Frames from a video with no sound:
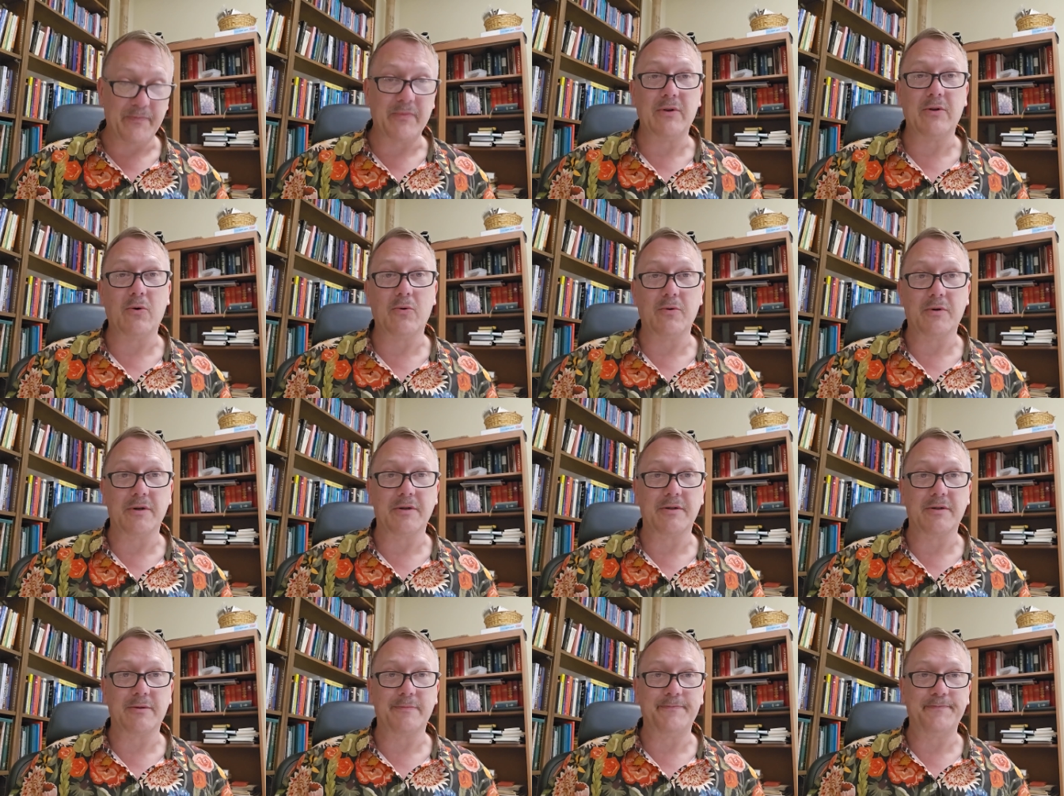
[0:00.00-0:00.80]

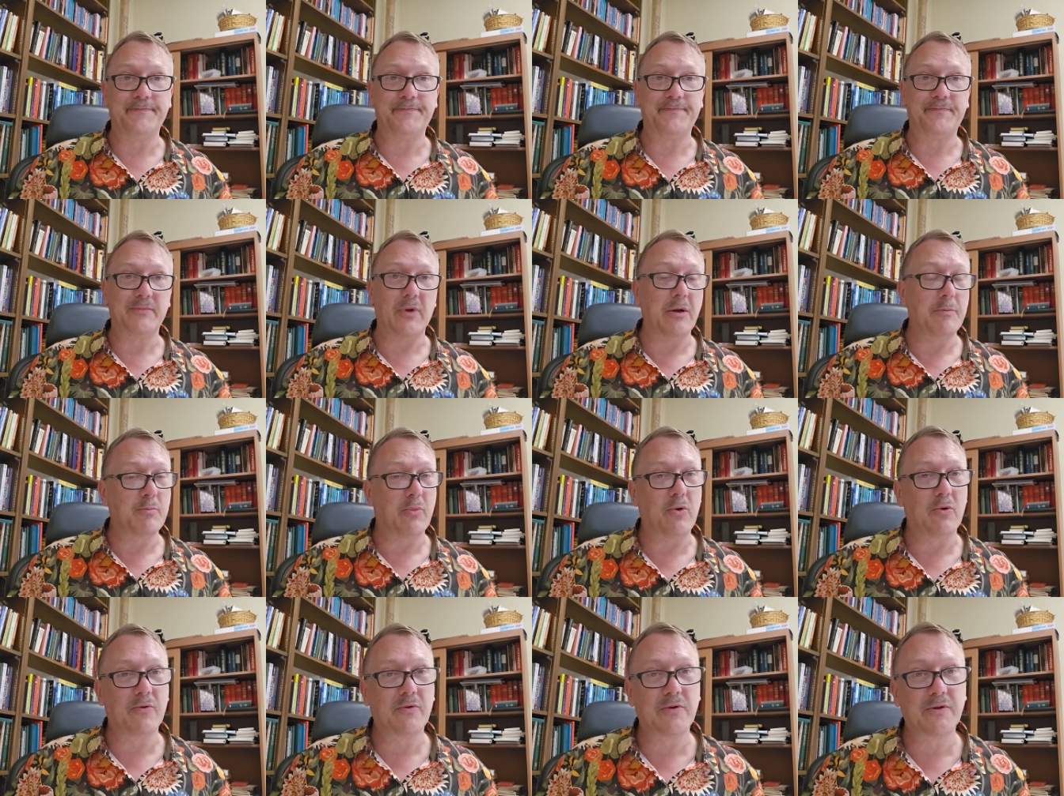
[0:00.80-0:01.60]
Notice not
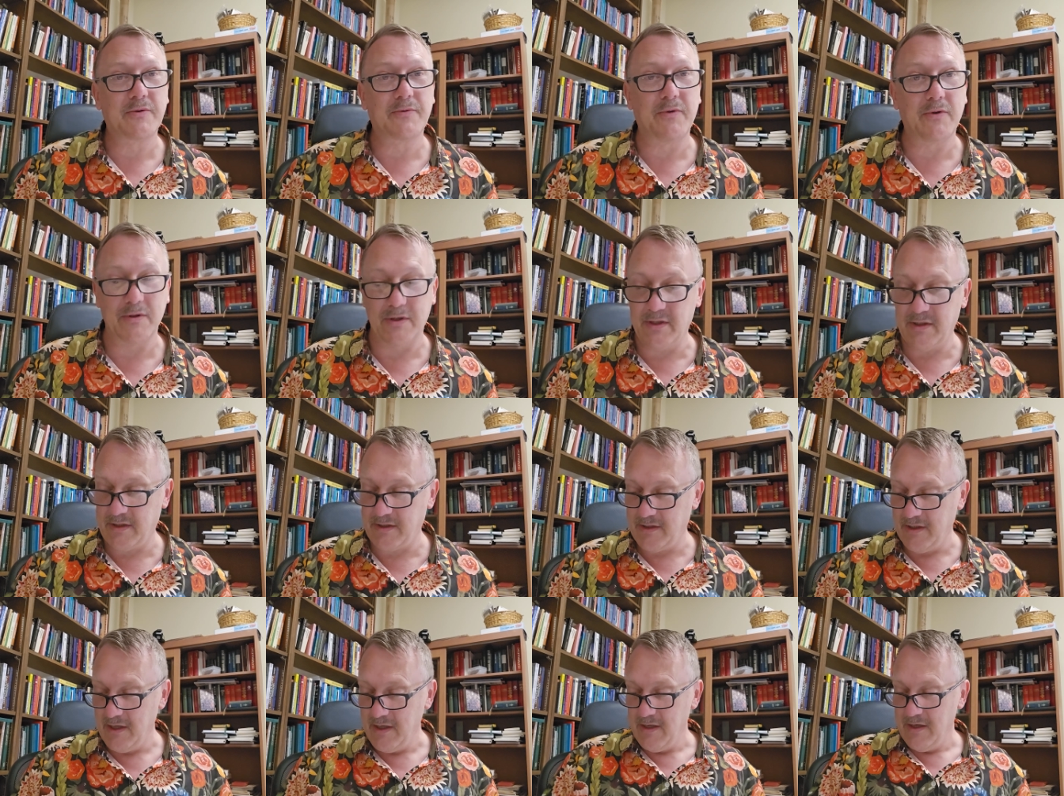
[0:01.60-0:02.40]
boastfulness,